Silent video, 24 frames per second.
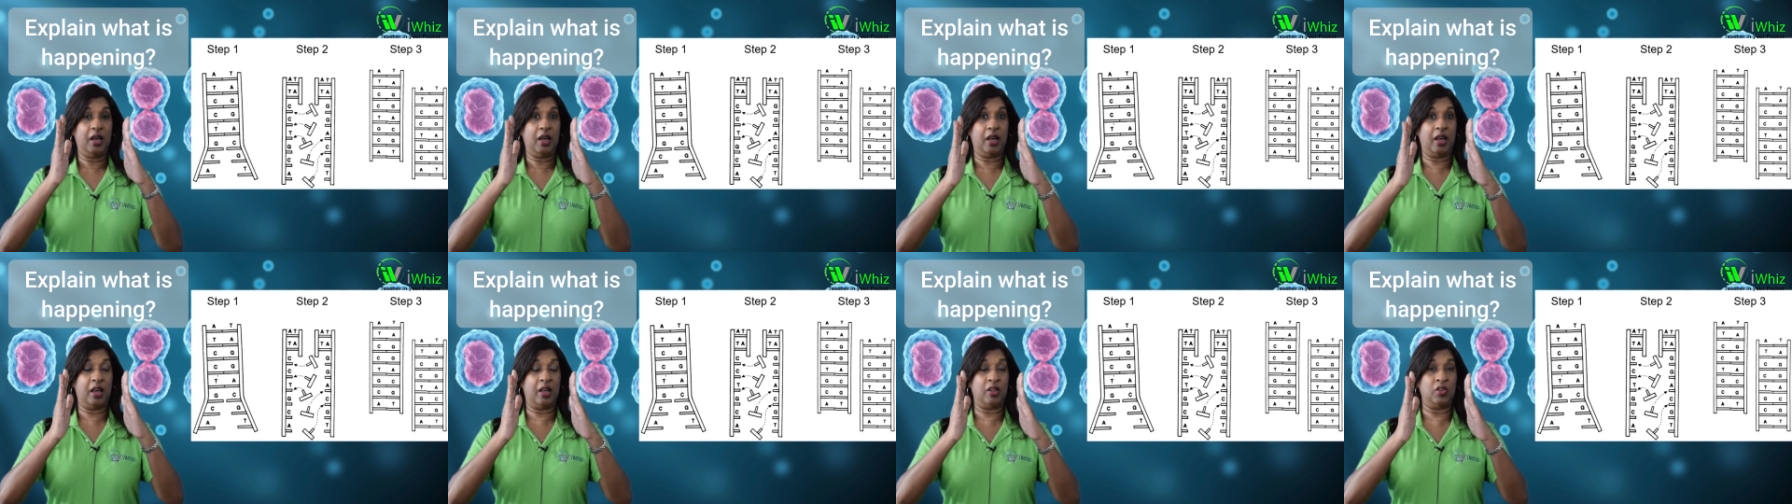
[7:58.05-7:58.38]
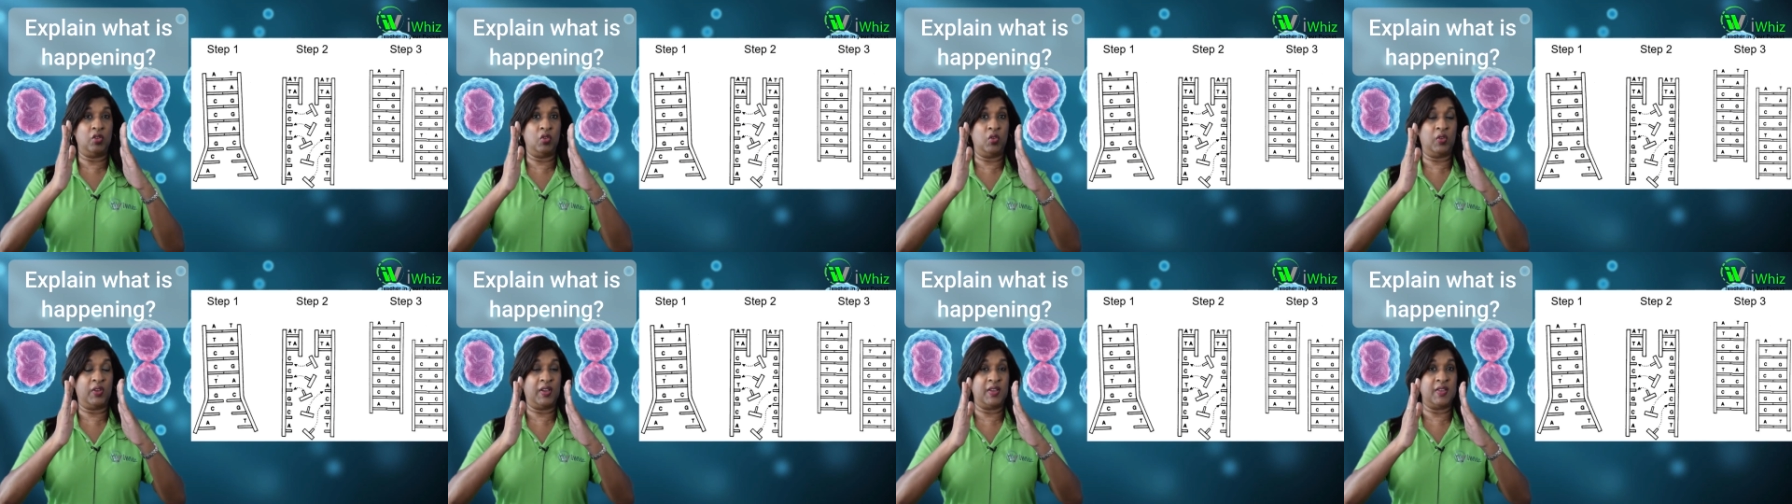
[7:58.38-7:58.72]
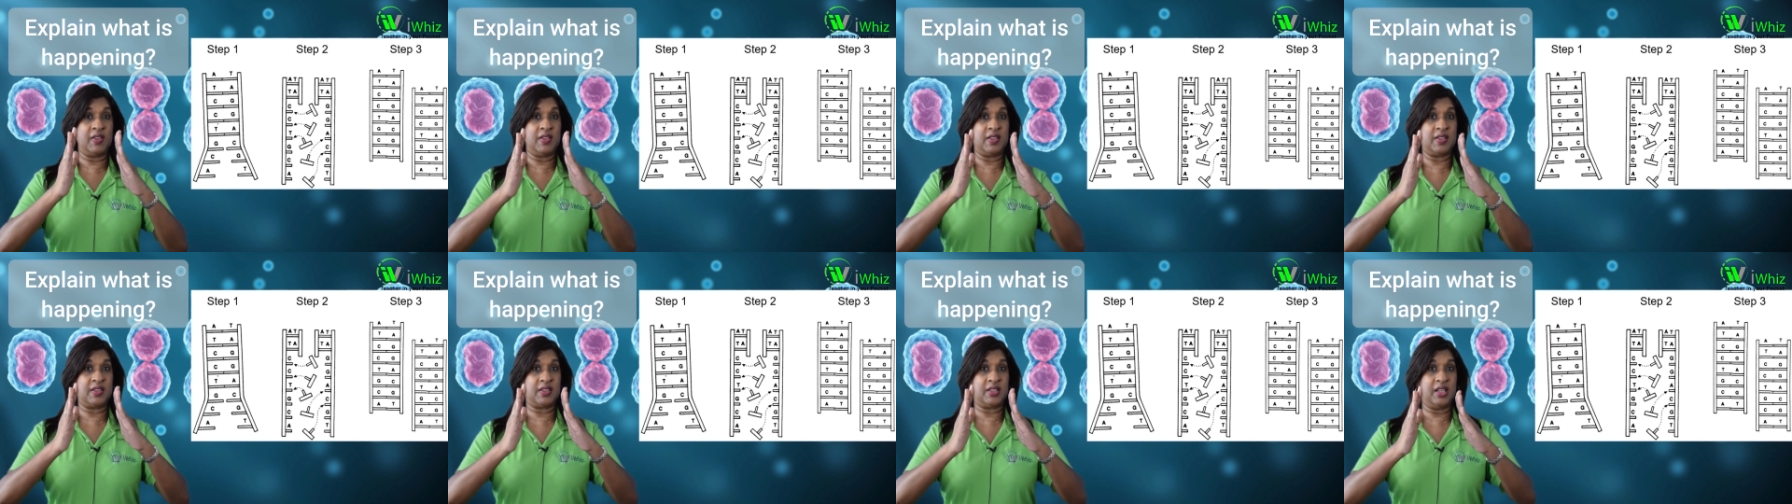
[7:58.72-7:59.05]
and you
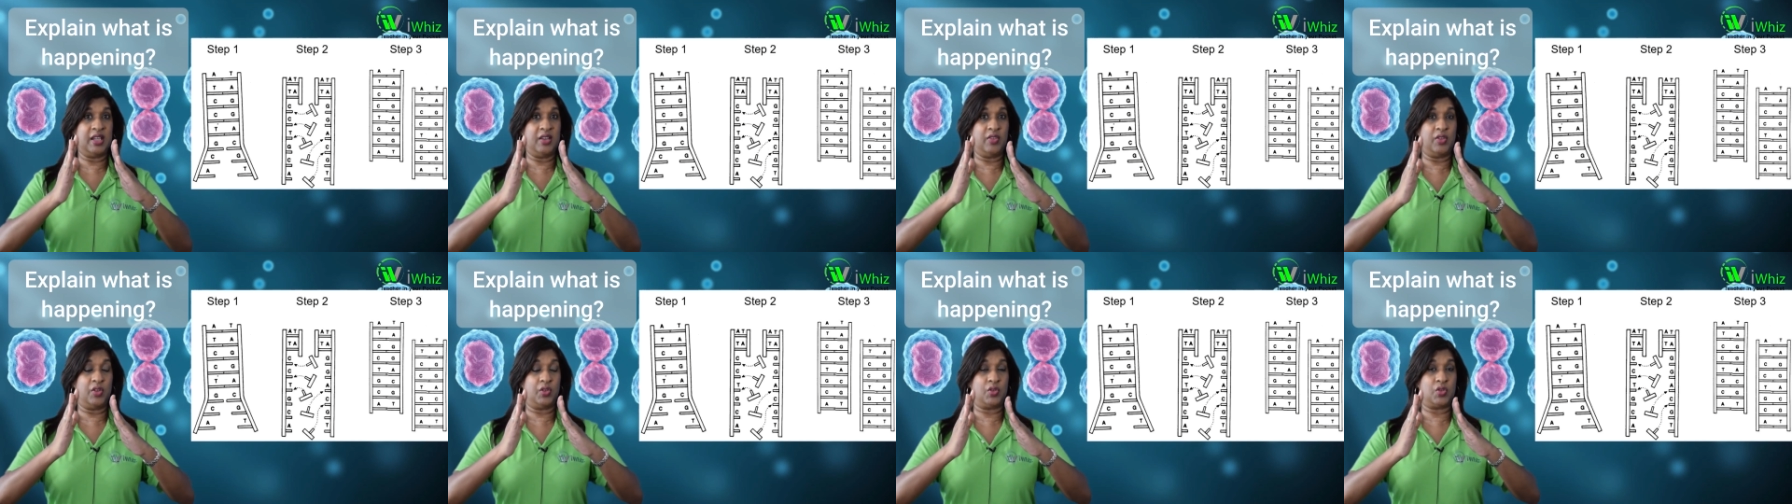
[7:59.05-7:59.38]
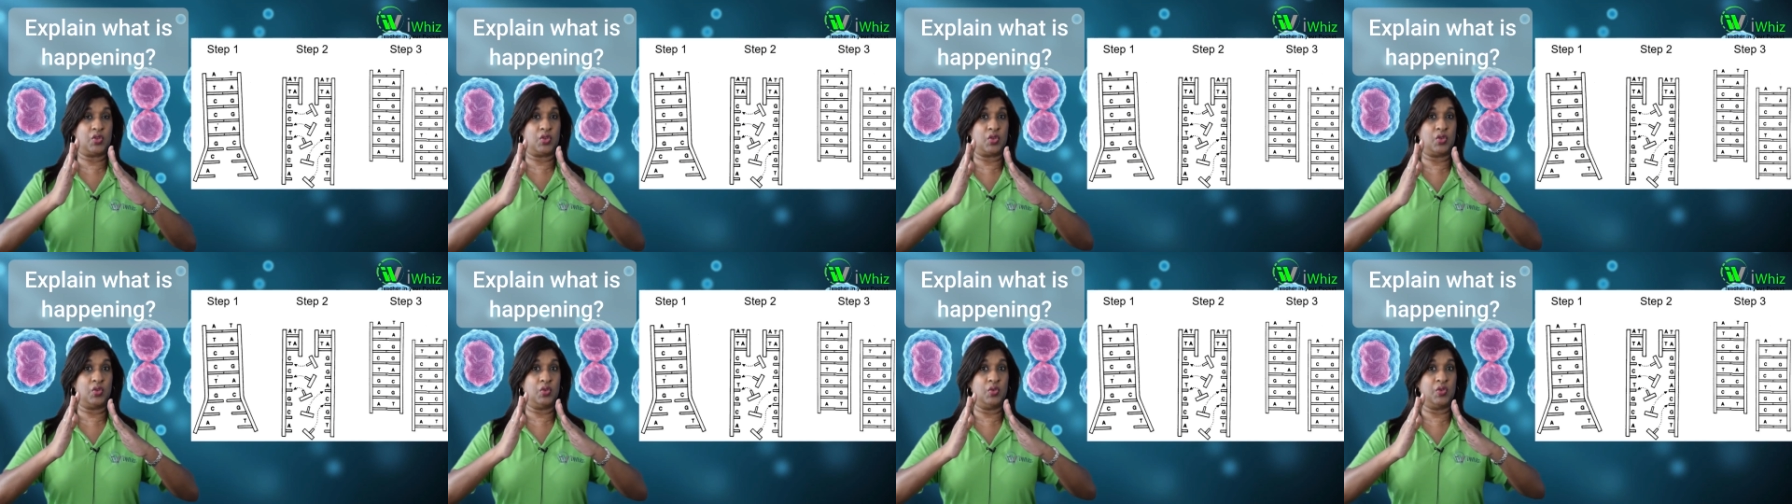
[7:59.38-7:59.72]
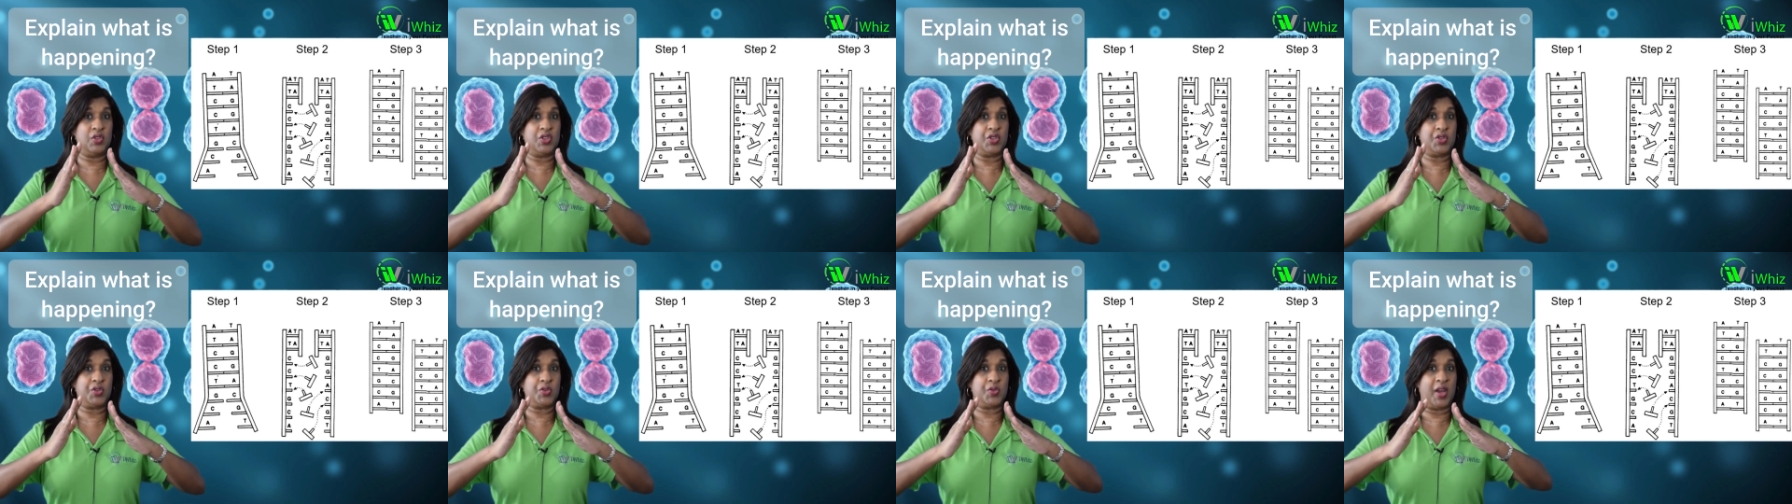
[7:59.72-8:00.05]
can see the 2
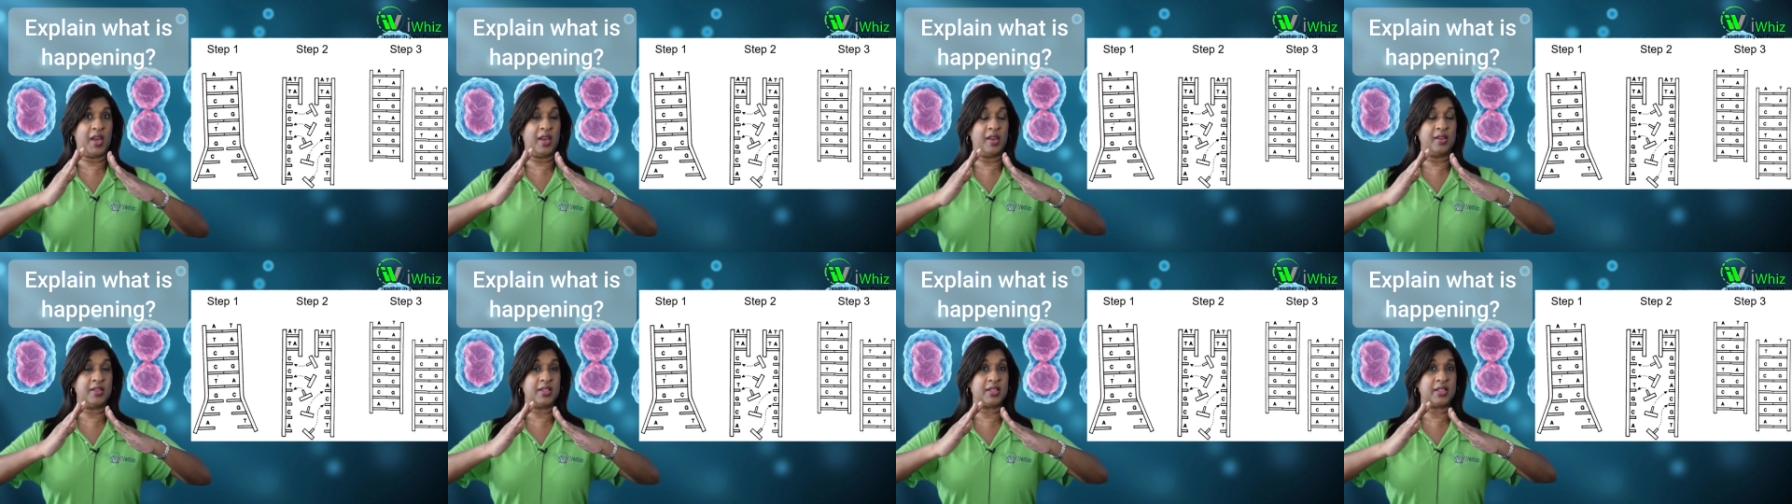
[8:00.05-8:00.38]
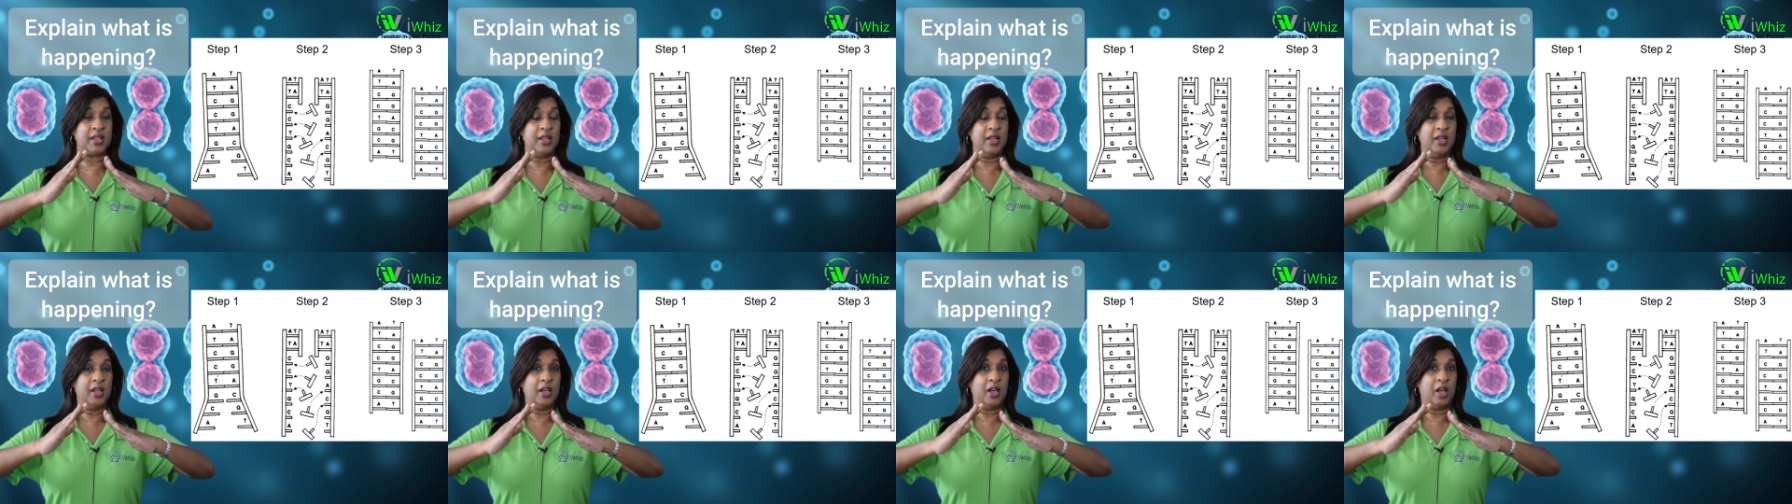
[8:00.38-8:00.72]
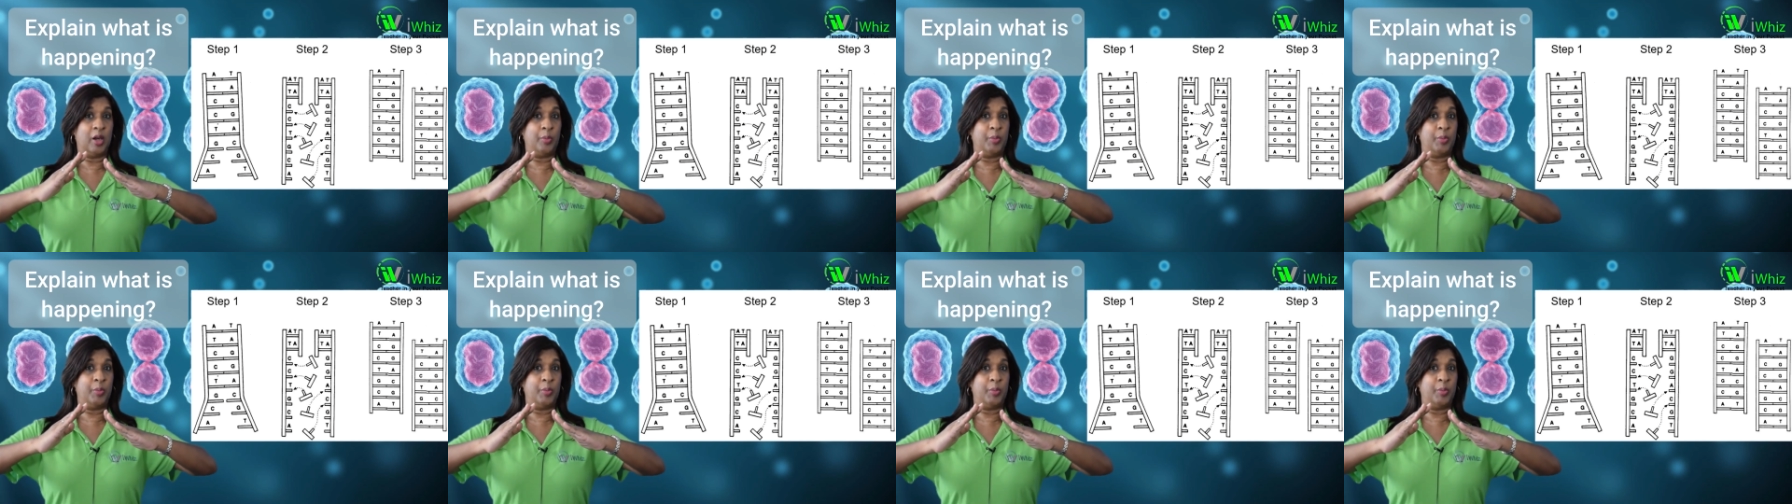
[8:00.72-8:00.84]
strands are